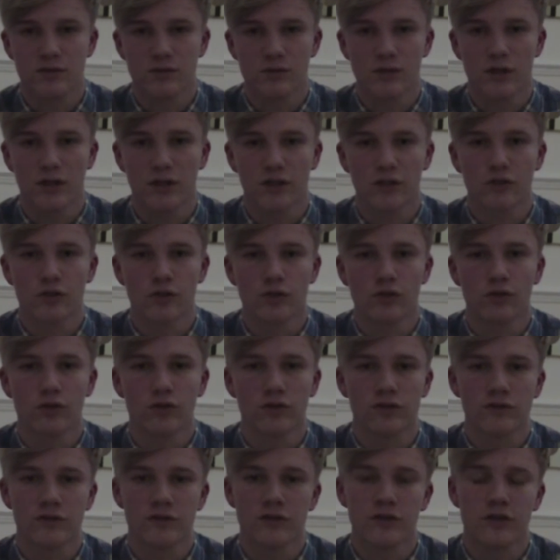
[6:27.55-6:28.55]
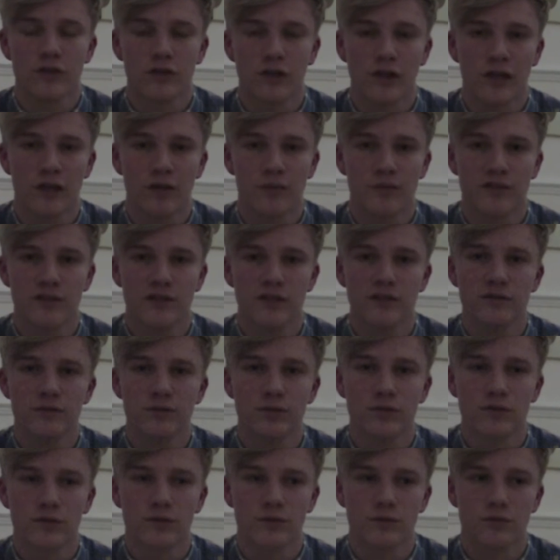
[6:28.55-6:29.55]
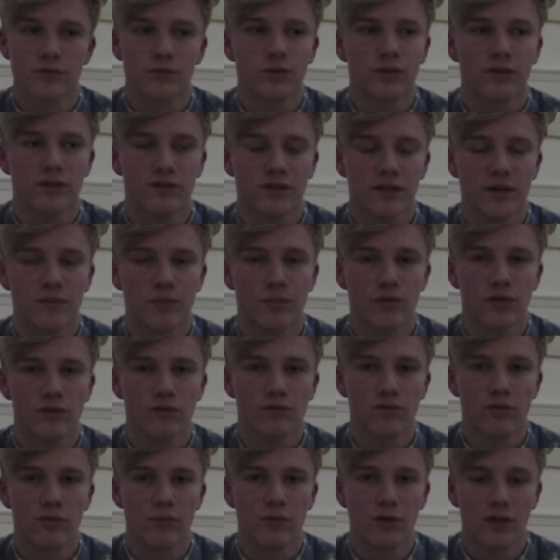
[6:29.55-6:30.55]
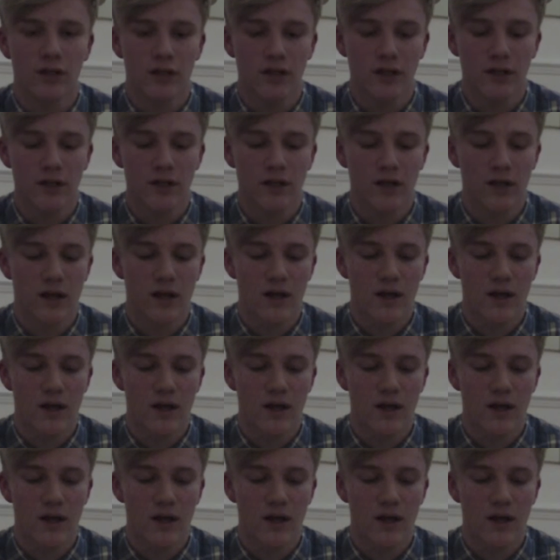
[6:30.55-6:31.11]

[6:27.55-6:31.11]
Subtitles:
quite core to Google Images, which was once again put through Blogger.